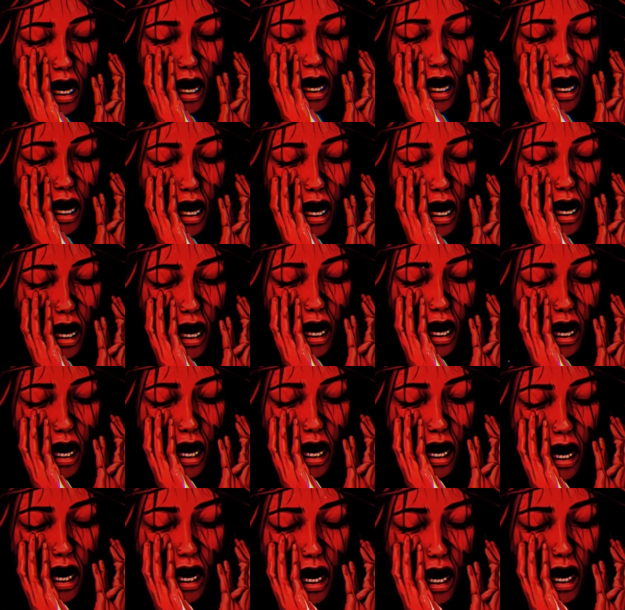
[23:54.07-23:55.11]
she
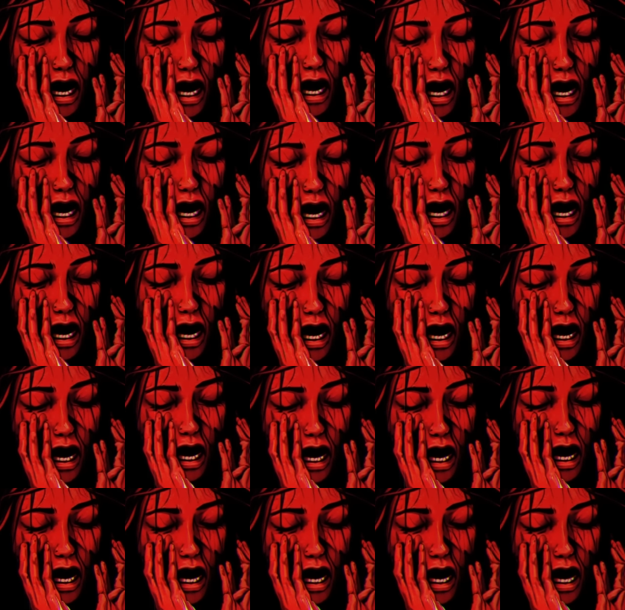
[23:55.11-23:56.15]
knocked Miss Corbin's
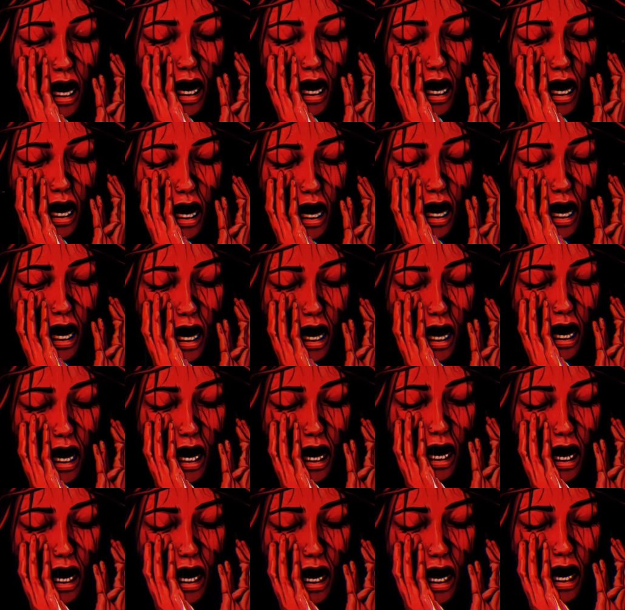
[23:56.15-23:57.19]
crown off her head.
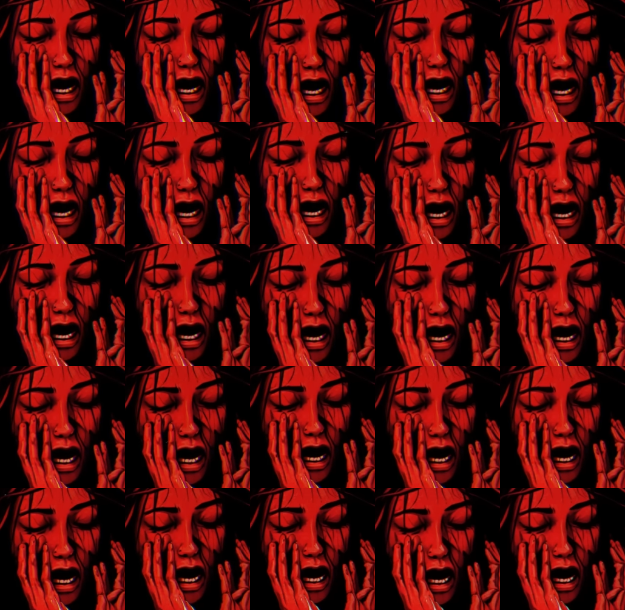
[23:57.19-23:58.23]

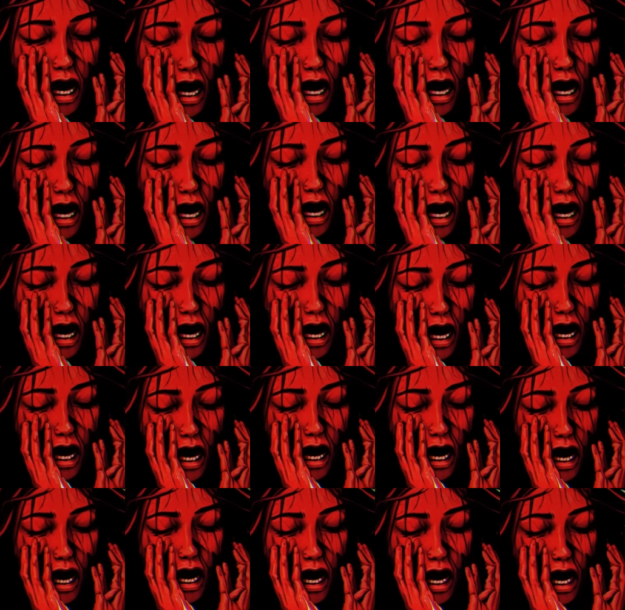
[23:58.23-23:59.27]
A long,
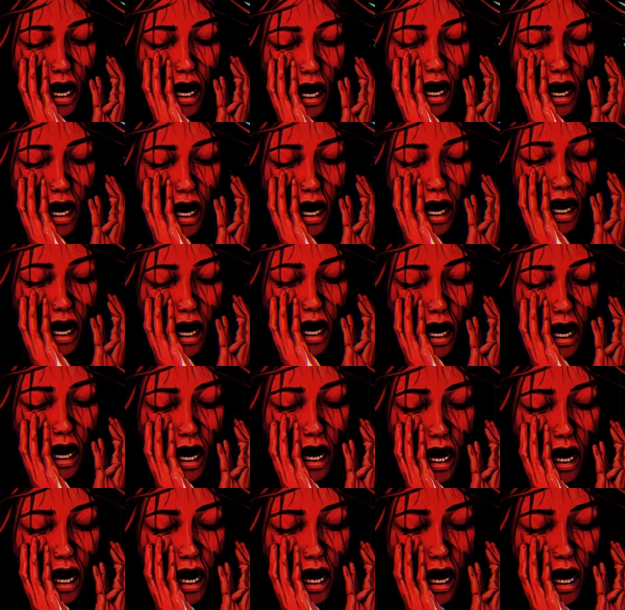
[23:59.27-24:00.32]
thick filament
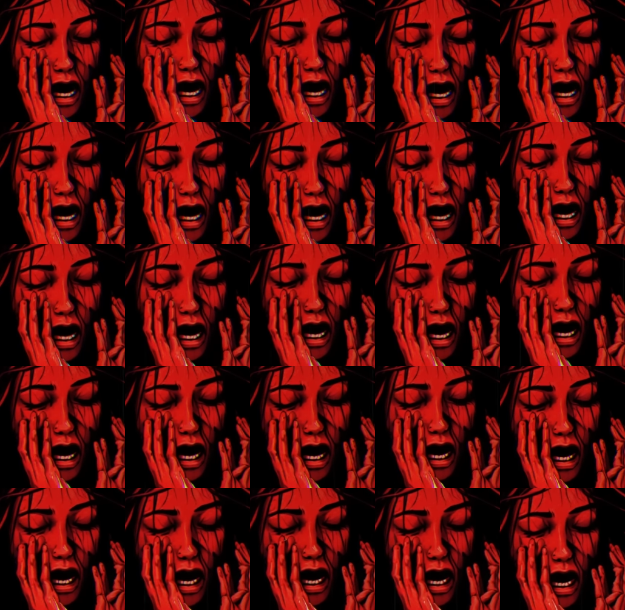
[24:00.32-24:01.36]
fell out